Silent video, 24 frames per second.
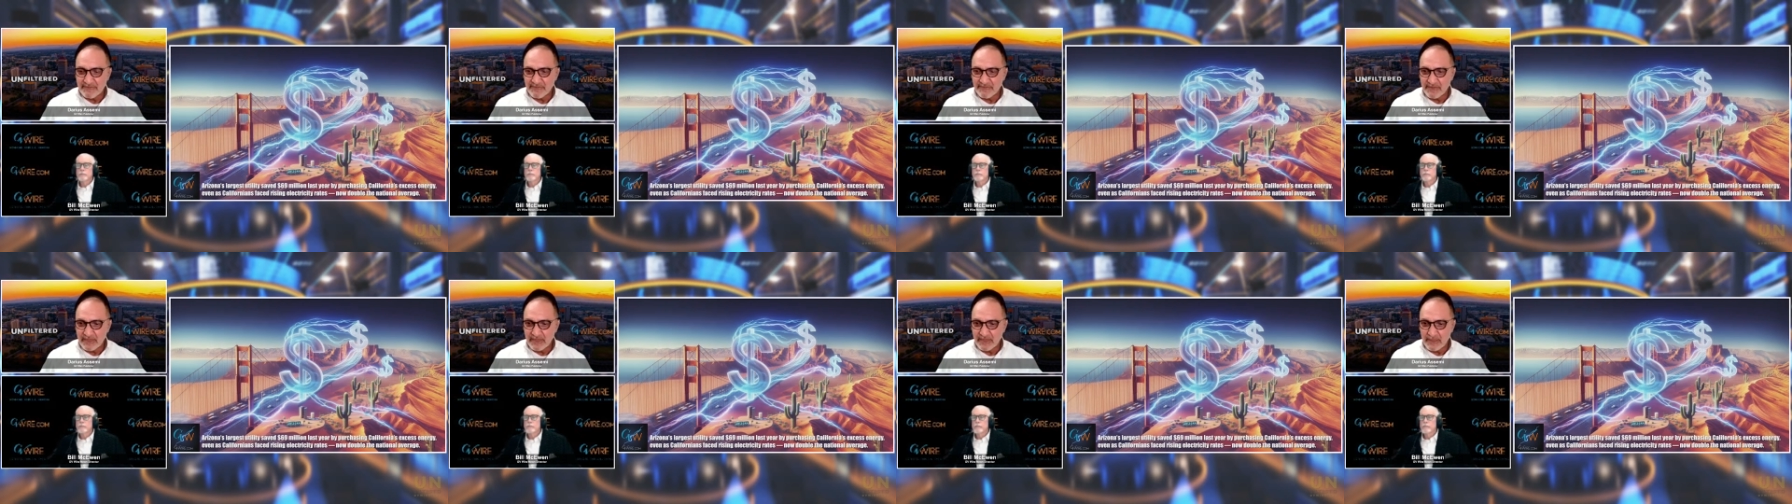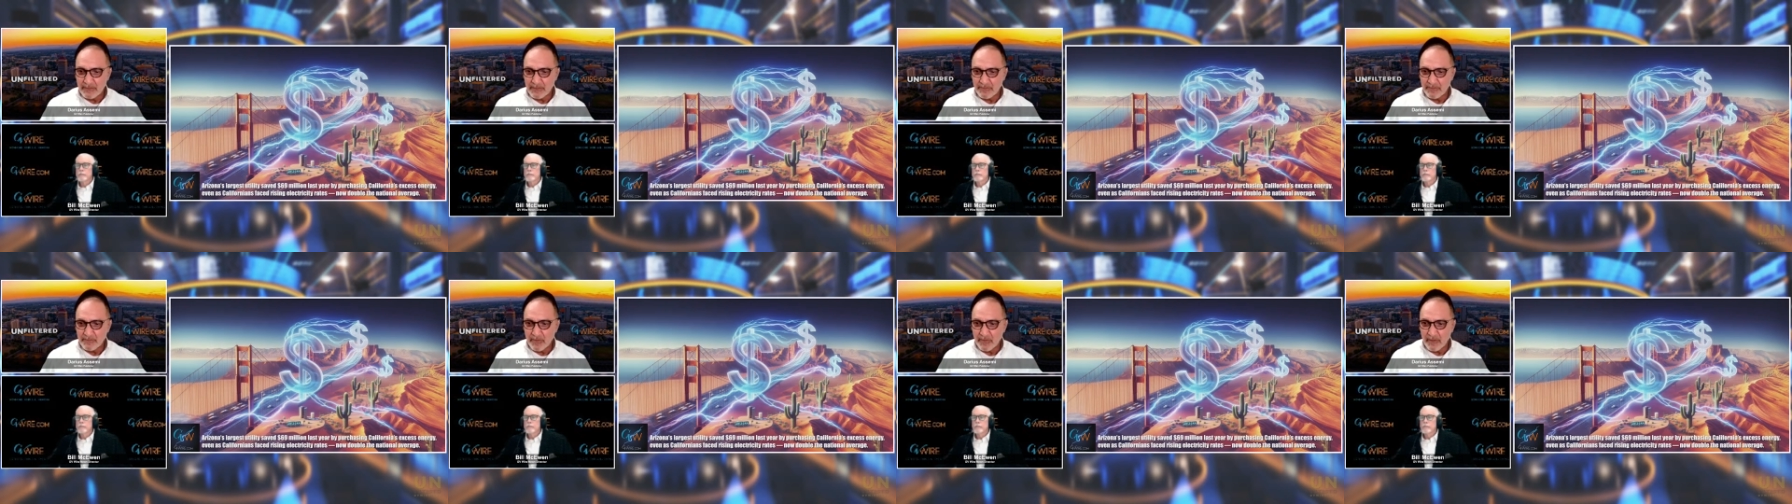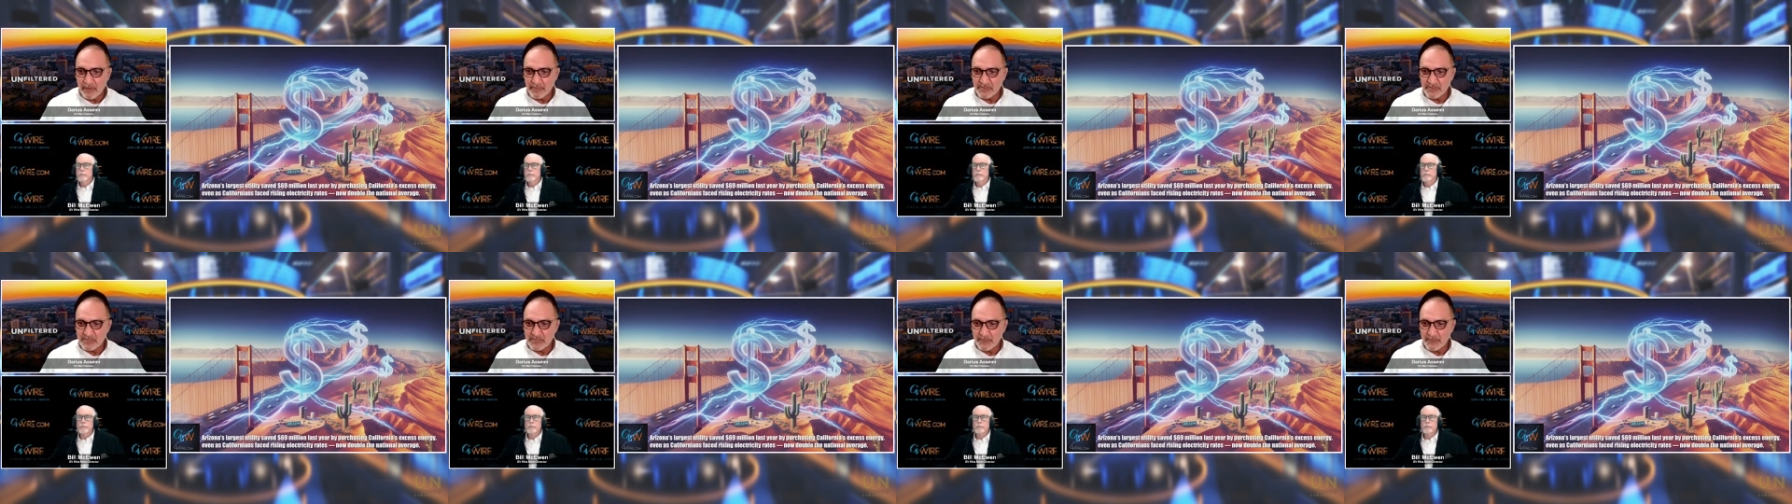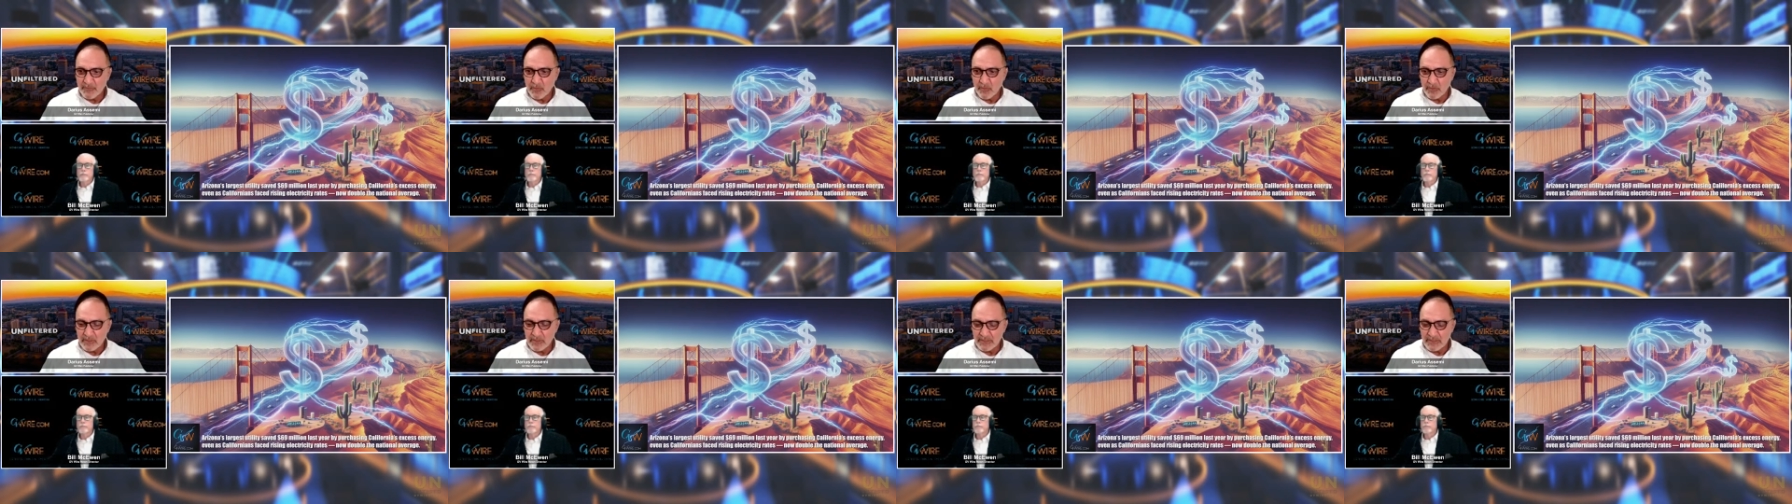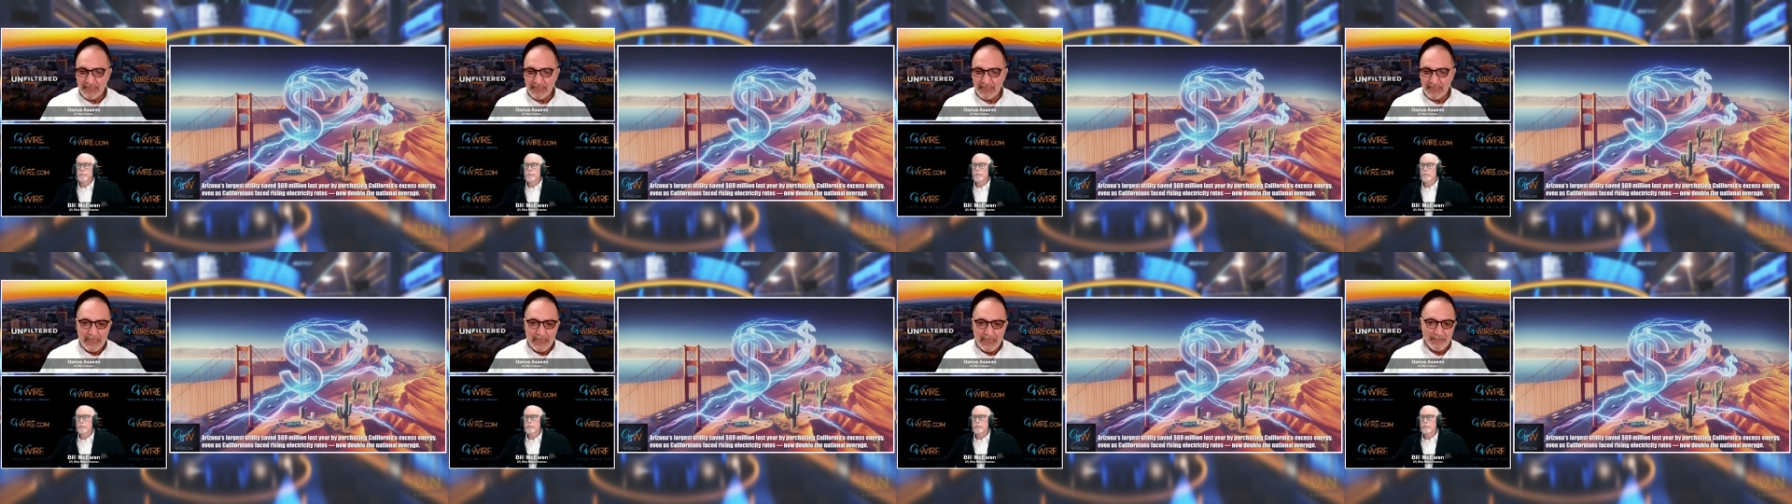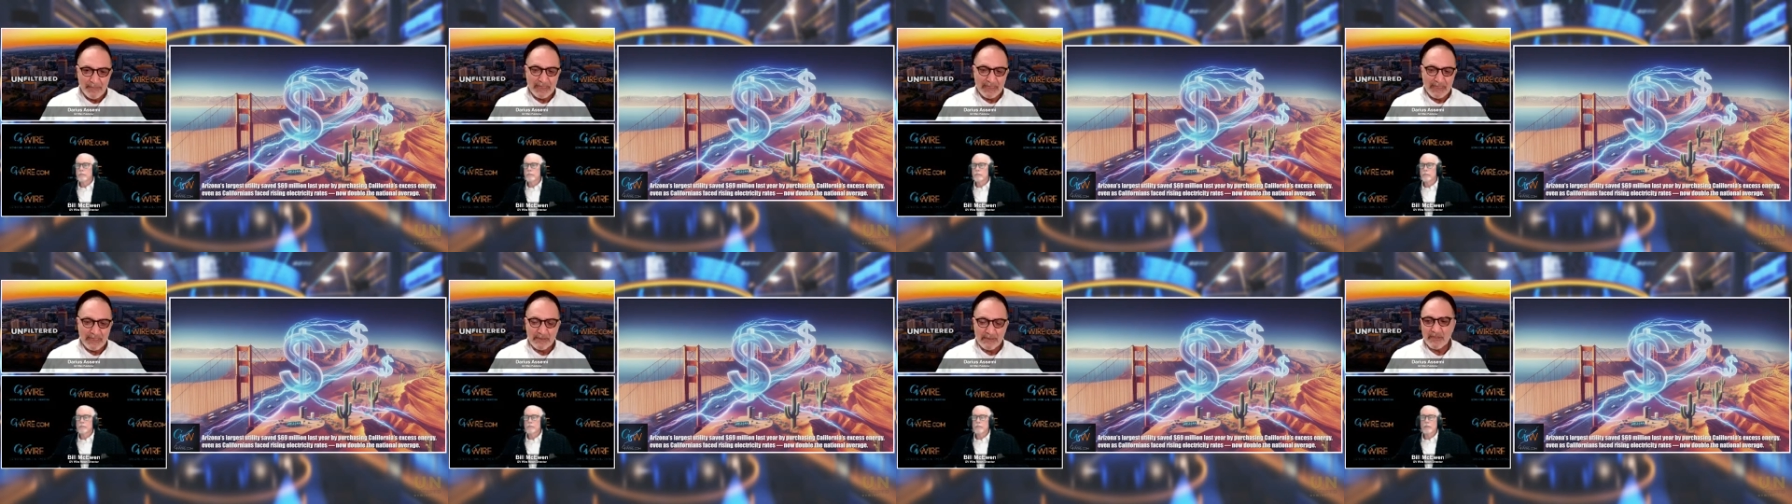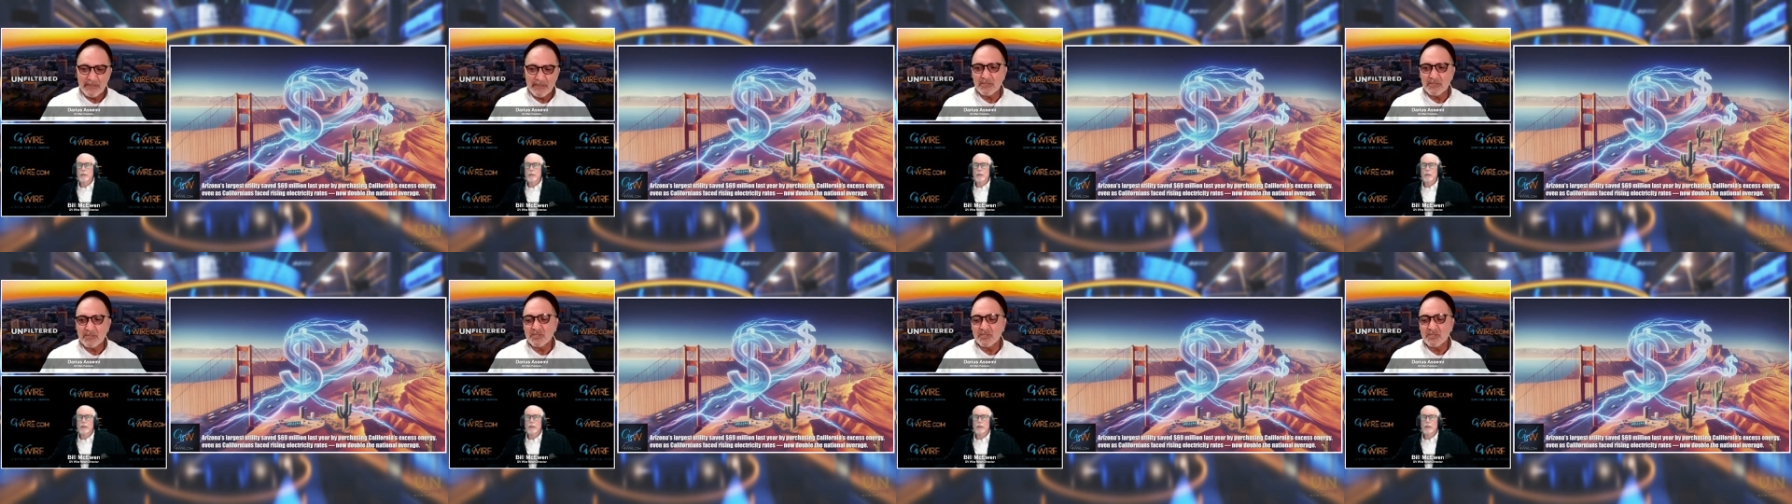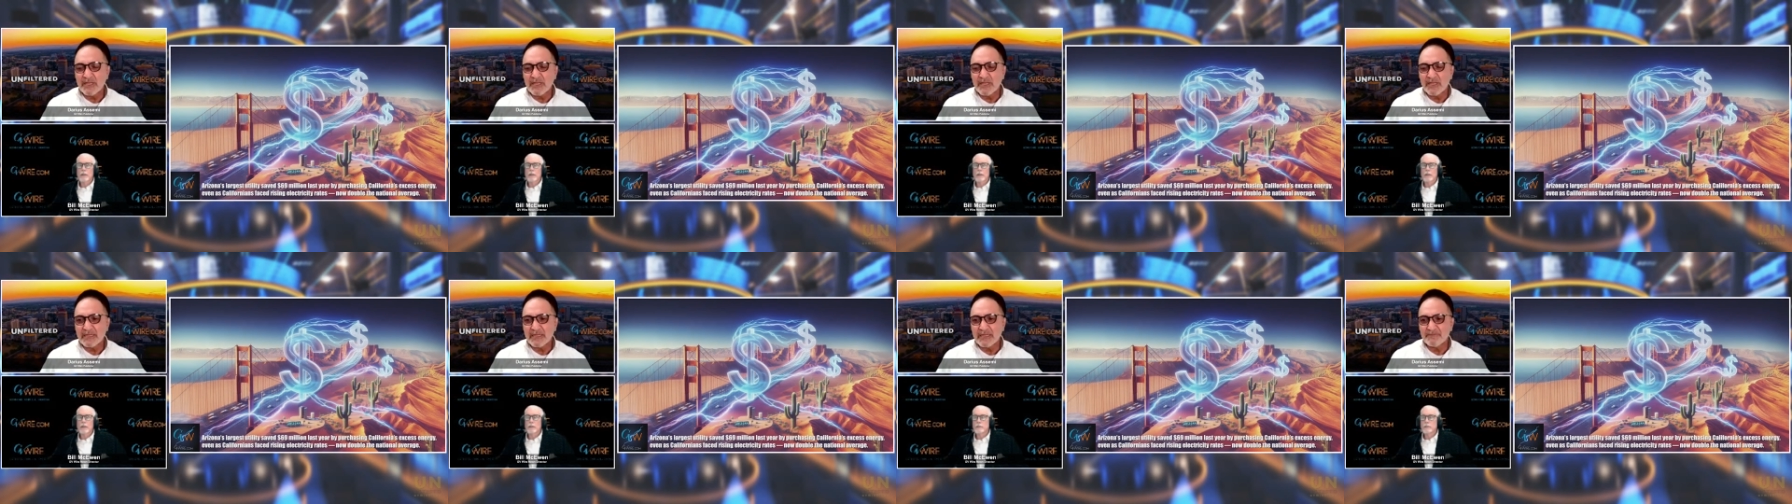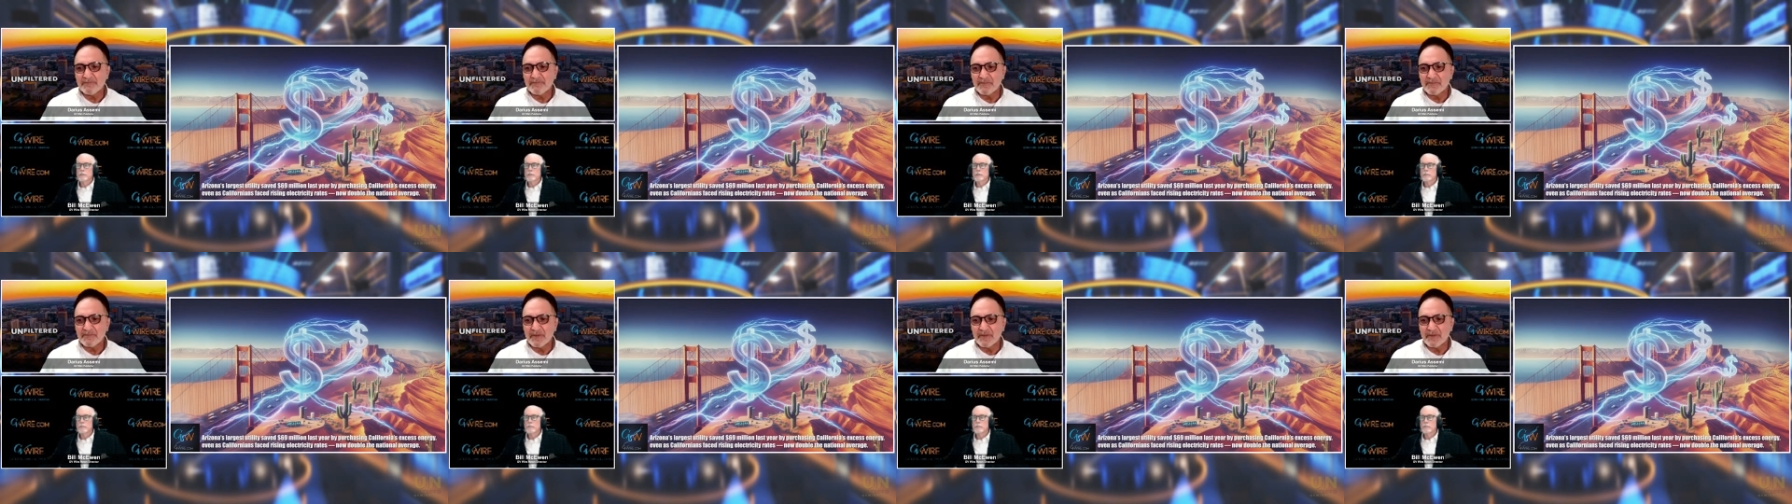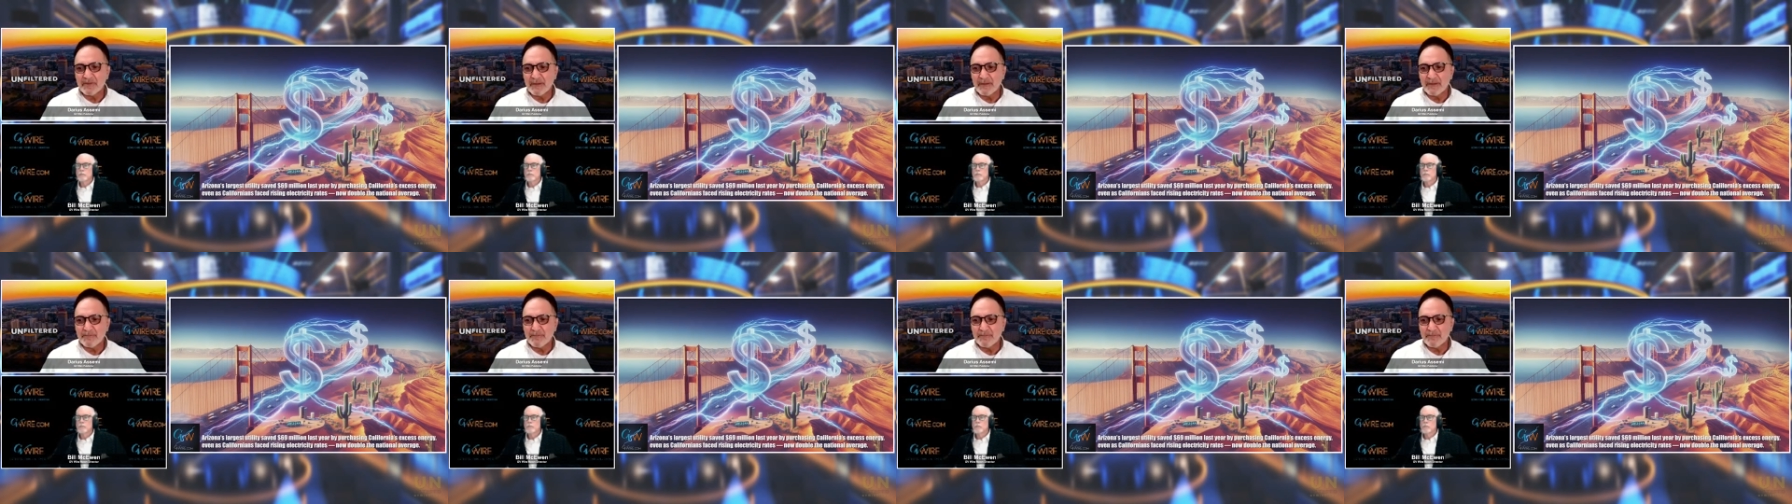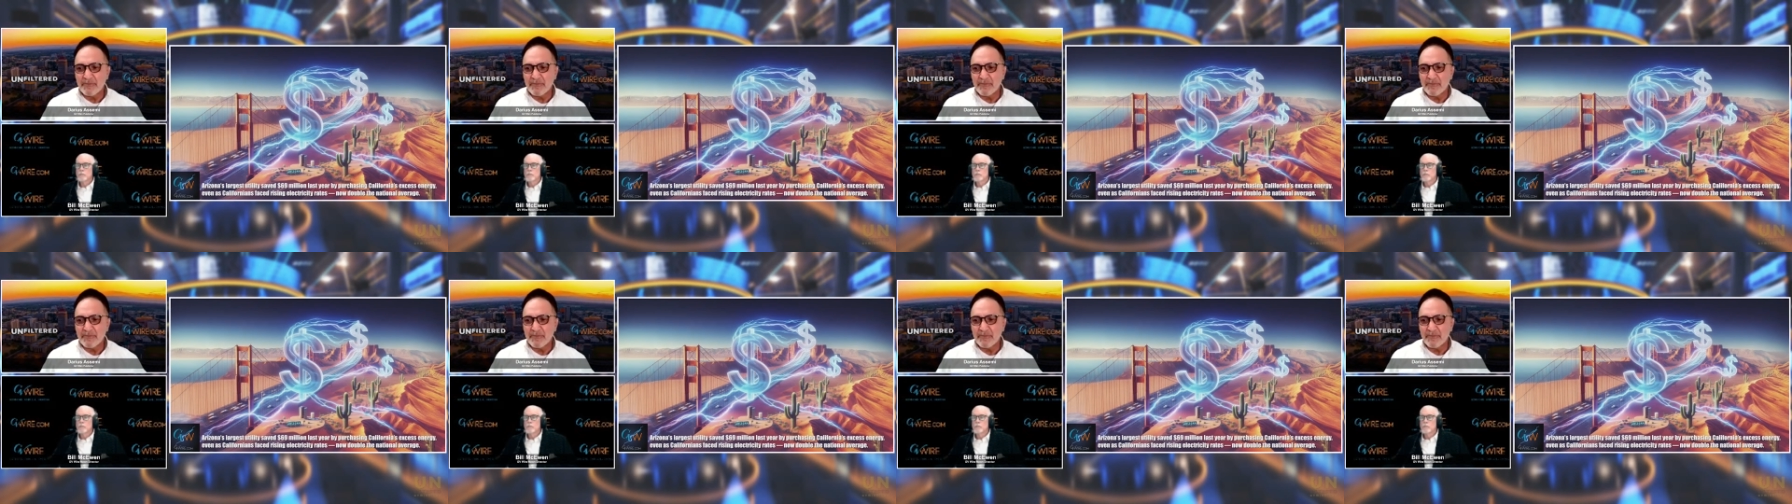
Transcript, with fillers: have uh, probably supported it. Bill, it'd be good to kind of uh,